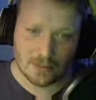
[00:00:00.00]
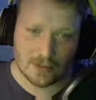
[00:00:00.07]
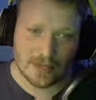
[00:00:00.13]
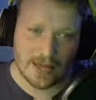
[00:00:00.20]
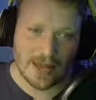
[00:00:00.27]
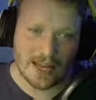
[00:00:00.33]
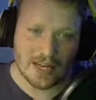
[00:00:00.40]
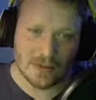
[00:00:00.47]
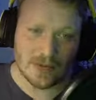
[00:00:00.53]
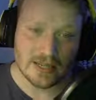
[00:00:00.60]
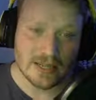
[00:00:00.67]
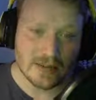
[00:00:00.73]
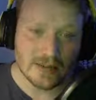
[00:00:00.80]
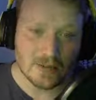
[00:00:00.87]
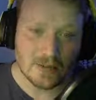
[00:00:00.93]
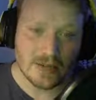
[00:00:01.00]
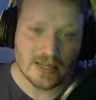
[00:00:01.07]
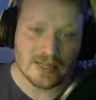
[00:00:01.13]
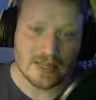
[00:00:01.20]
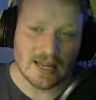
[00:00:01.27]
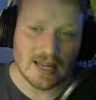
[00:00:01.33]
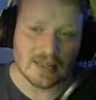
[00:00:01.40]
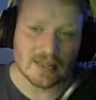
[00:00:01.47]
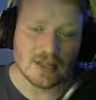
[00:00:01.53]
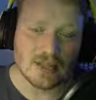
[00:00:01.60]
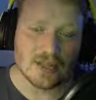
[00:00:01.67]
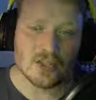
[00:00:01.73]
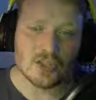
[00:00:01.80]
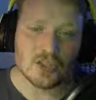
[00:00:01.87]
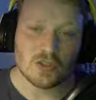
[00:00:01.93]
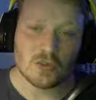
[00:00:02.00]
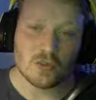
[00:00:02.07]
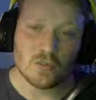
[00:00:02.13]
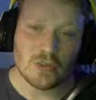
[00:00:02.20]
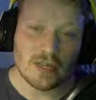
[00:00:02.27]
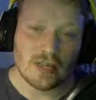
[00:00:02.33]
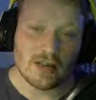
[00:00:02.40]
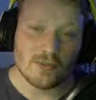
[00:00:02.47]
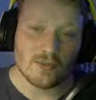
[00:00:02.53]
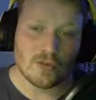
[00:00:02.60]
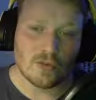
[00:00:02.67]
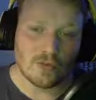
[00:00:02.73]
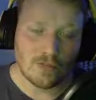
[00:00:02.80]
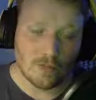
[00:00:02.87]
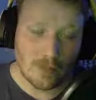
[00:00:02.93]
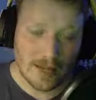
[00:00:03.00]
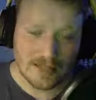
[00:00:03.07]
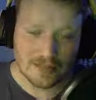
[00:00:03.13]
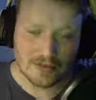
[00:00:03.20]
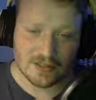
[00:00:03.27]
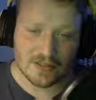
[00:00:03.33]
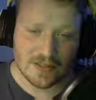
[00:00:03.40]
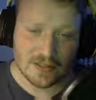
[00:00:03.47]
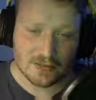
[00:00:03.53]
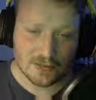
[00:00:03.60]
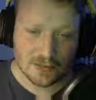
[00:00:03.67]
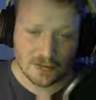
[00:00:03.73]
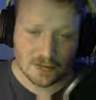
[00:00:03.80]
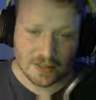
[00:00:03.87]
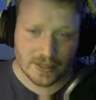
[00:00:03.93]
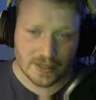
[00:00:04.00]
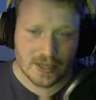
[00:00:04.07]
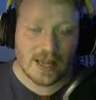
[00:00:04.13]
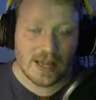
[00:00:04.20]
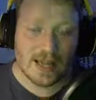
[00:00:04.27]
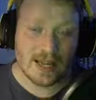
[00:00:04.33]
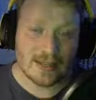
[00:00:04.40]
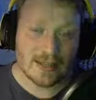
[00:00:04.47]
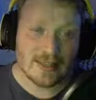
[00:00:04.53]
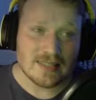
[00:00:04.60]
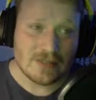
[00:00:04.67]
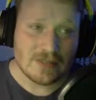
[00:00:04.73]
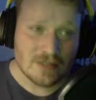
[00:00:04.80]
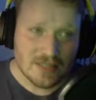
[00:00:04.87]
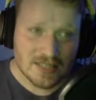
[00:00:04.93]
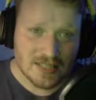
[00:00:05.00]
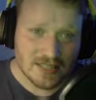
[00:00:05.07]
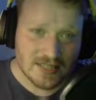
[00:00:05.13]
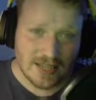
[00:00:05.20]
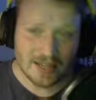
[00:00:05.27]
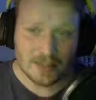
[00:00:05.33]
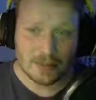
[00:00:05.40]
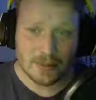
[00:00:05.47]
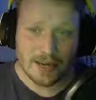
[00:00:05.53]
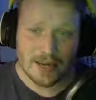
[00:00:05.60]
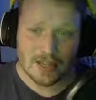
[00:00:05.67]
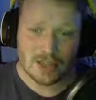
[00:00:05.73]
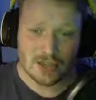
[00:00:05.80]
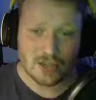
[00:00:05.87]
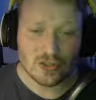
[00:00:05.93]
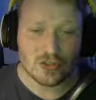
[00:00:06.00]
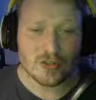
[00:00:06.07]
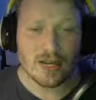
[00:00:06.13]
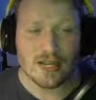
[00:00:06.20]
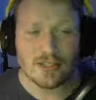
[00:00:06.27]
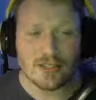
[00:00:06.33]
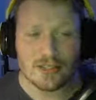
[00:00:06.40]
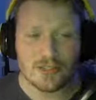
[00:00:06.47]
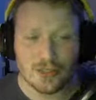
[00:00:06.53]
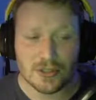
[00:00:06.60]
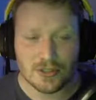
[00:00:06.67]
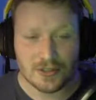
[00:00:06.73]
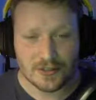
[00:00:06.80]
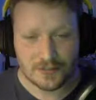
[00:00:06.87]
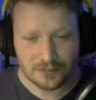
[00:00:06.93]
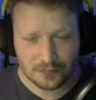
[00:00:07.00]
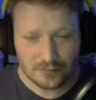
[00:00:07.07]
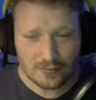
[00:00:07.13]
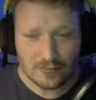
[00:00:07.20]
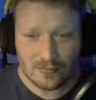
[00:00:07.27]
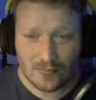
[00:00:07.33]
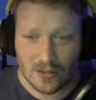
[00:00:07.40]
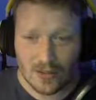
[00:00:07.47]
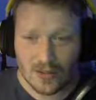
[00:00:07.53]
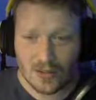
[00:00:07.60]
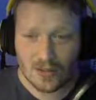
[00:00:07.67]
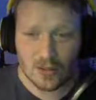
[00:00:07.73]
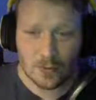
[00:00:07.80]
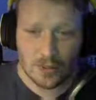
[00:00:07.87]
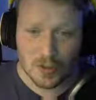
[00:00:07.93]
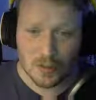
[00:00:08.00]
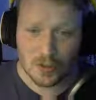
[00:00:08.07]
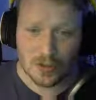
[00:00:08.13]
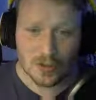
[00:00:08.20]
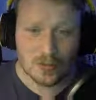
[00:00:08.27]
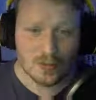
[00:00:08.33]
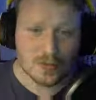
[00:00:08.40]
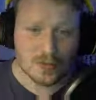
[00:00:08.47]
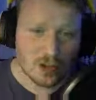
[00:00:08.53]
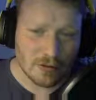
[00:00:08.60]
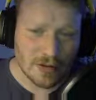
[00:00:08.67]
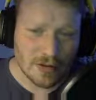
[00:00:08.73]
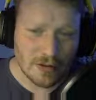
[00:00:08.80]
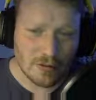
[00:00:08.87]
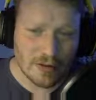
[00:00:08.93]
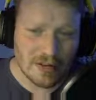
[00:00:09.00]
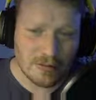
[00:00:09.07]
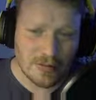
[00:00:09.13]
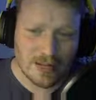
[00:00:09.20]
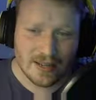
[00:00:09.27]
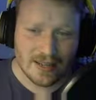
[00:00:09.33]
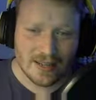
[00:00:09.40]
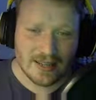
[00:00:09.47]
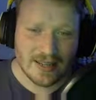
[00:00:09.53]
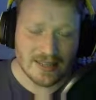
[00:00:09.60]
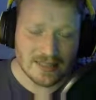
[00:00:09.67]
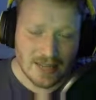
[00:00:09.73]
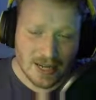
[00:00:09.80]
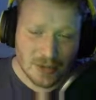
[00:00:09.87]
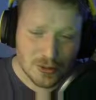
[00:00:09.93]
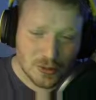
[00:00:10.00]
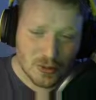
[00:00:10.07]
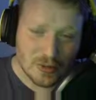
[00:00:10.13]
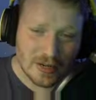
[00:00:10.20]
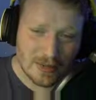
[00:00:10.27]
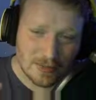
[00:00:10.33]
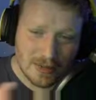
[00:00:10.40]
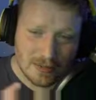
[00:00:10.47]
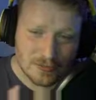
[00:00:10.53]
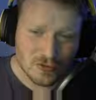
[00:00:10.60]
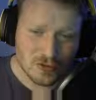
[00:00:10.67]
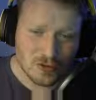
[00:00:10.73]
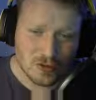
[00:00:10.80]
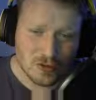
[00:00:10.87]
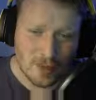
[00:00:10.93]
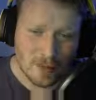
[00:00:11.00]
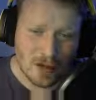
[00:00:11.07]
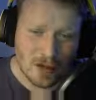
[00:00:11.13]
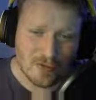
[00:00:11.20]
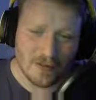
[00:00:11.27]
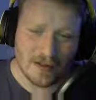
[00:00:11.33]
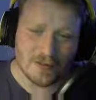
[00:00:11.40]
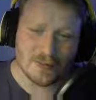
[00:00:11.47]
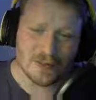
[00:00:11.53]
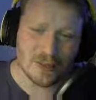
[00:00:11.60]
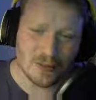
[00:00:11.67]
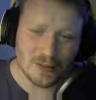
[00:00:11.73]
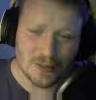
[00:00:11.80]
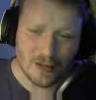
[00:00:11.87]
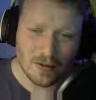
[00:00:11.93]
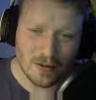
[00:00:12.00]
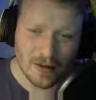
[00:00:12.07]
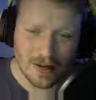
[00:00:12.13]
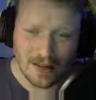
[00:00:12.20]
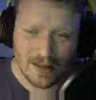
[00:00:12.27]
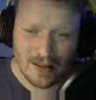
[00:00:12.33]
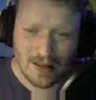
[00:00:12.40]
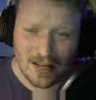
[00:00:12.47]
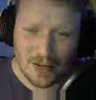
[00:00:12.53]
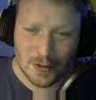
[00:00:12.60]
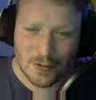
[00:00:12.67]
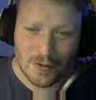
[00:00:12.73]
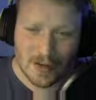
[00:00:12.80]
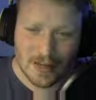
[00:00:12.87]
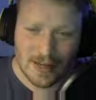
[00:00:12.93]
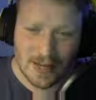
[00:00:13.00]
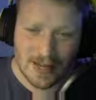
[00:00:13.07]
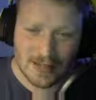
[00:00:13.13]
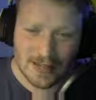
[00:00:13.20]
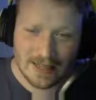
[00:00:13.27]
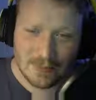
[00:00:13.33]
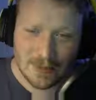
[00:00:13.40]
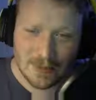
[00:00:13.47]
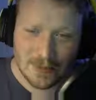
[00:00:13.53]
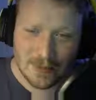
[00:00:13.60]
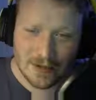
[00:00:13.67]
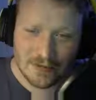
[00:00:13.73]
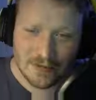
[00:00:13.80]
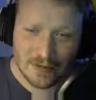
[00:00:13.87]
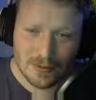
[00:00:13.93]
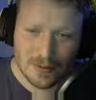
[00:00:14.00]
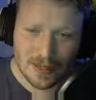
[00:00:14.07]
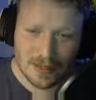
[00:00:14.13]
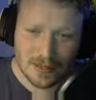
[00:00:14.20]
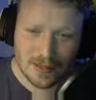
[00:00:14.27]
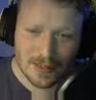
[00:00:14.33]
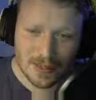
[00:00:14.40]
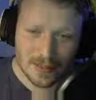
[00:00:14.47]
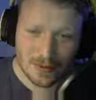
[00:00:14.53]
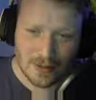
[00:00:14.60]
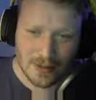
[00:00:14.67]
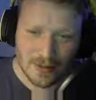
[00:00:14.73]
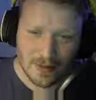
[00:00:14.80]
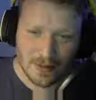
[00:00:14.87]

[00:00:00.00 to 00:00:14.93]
get anywhere near as big as it has, so we are massively thankful for it. And there's a second page because you guys are nuts. So much support. Oh, sorry, critting me. It's Are You Critting Me? I'm just cutting him off. I'm so sorry. Can I edit it midway through? Can I do that?